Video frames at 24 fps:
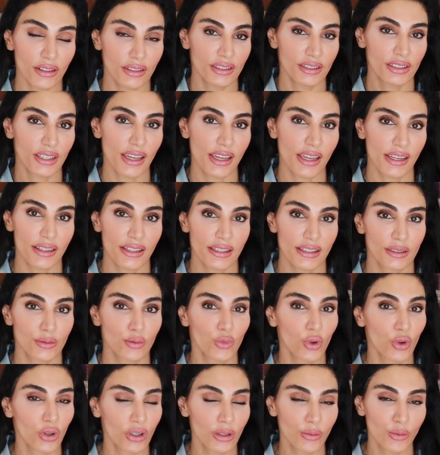are seeing this
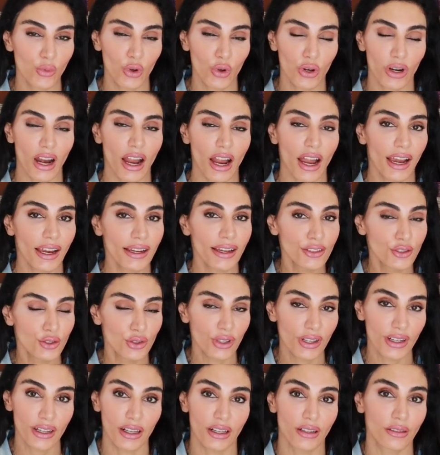more and more. I
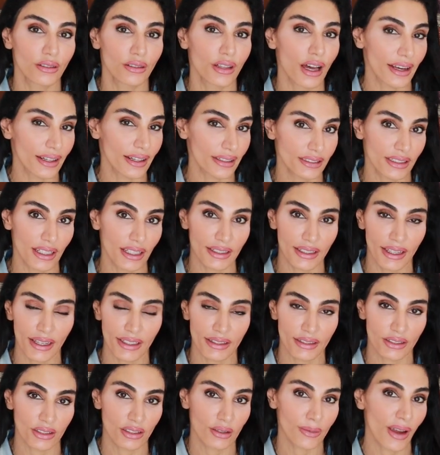treat a lot of skin
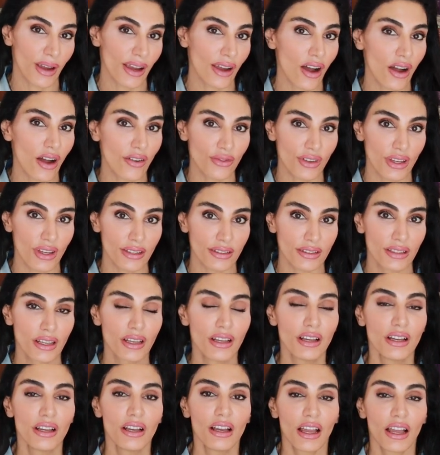cancer in my office
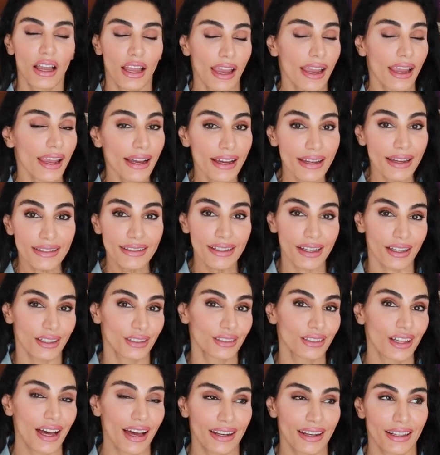and a
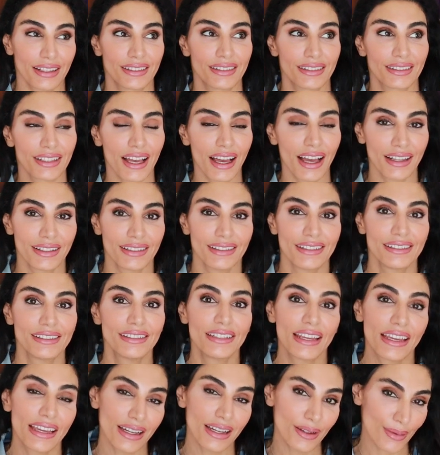lot of sun
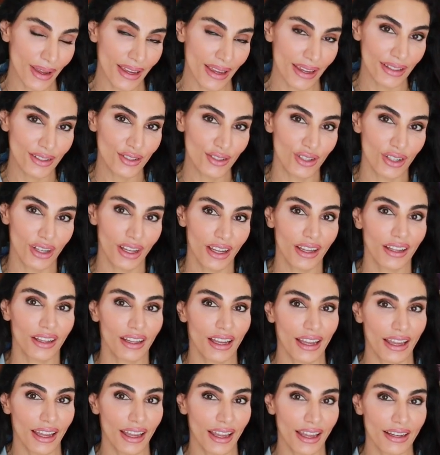damage
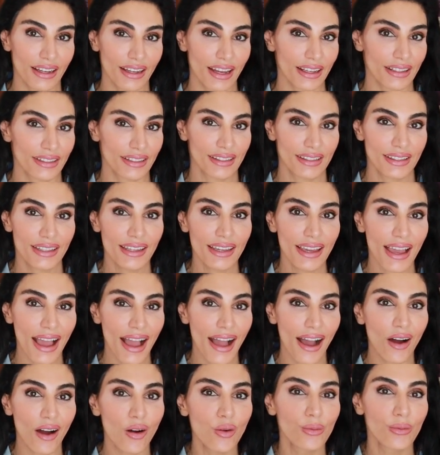and I see
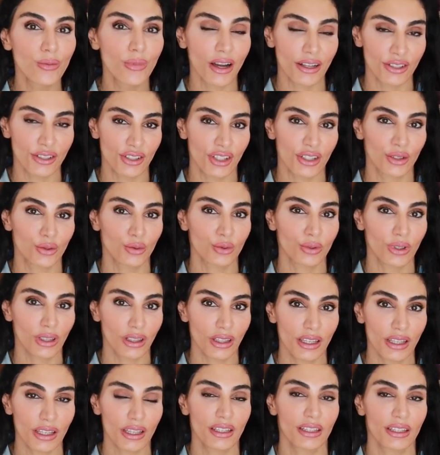how much it
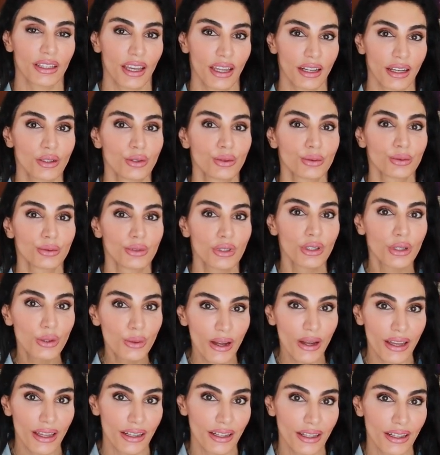really can
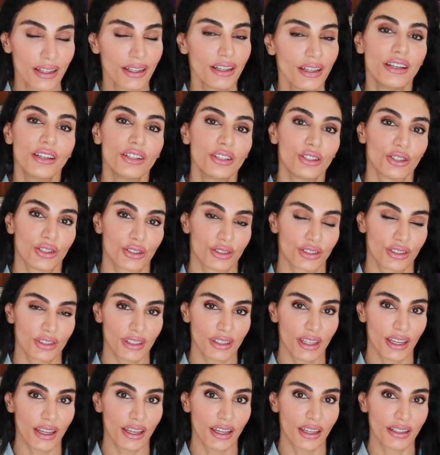ruin your
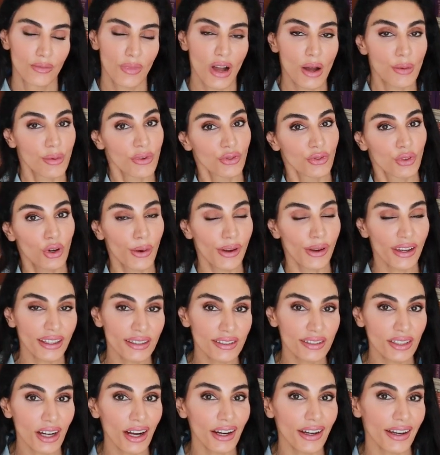skin. But before we
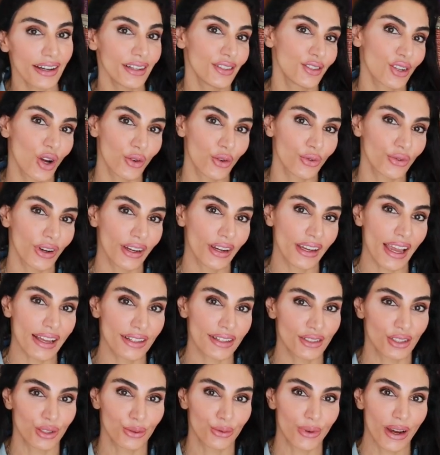get started, don't
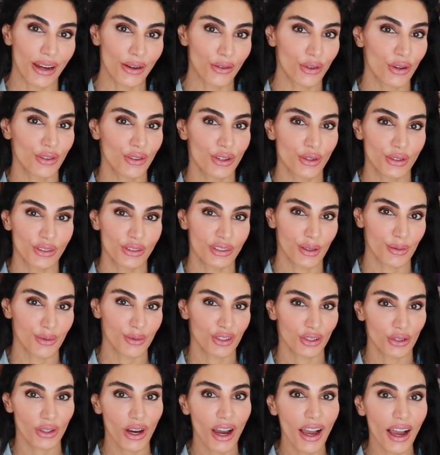forget to rate, review, and
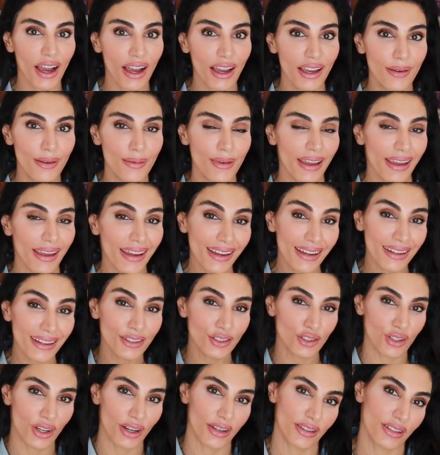subscribe
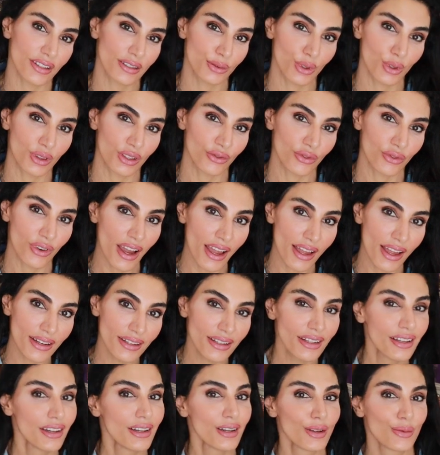and share this with a
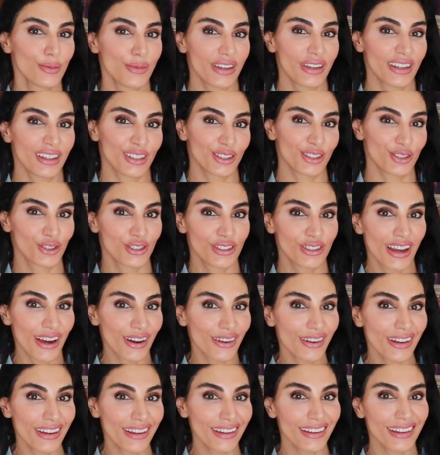friend because
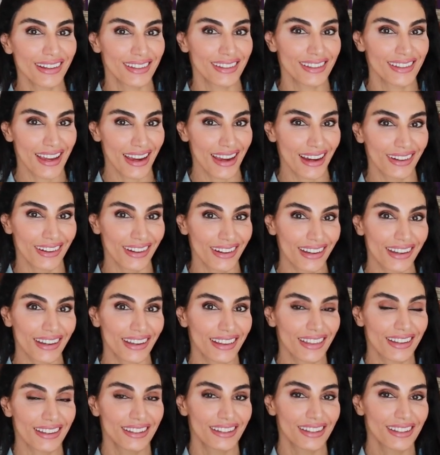sharing is caring
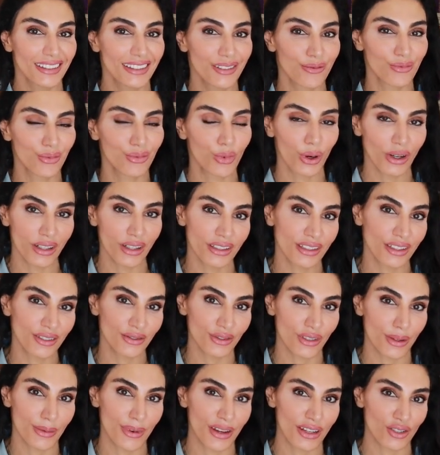and this is important
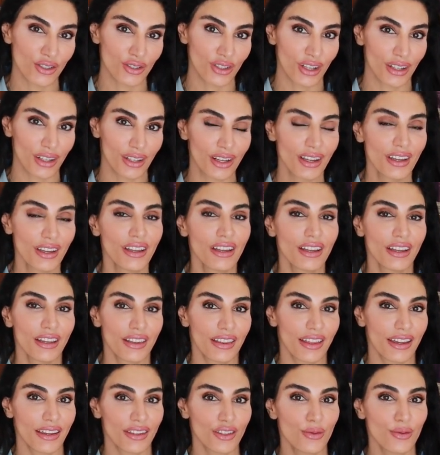information
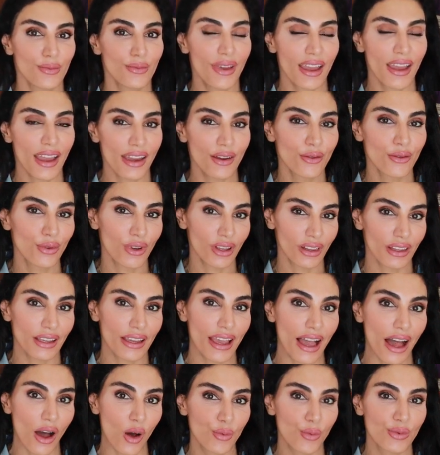that you may
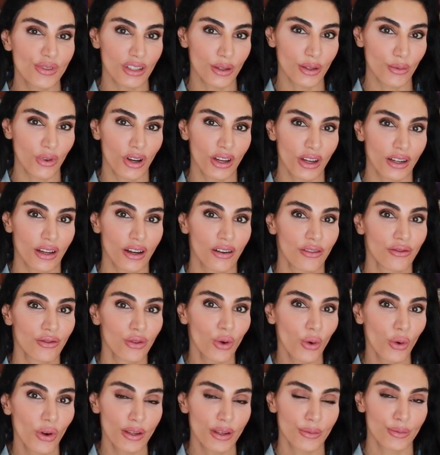really help someone
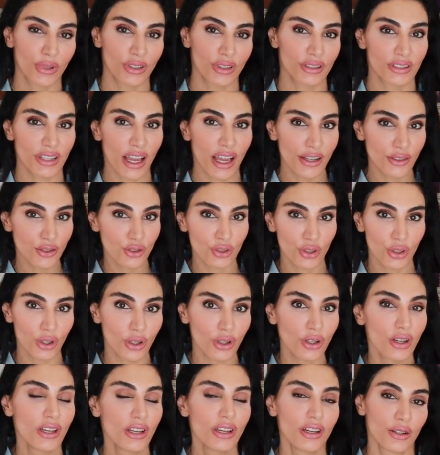avoid
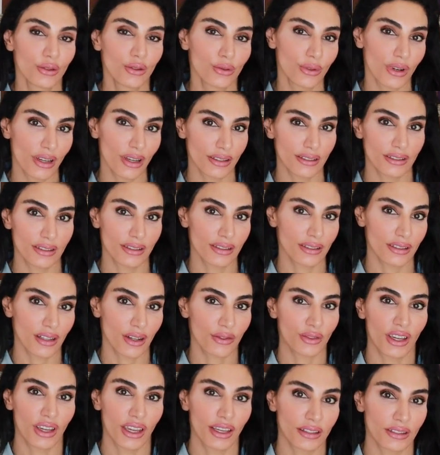potential risks
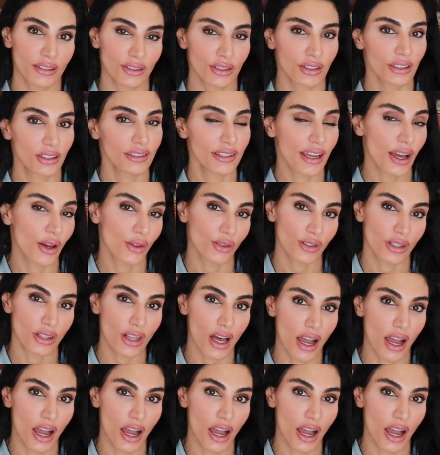of cancer down the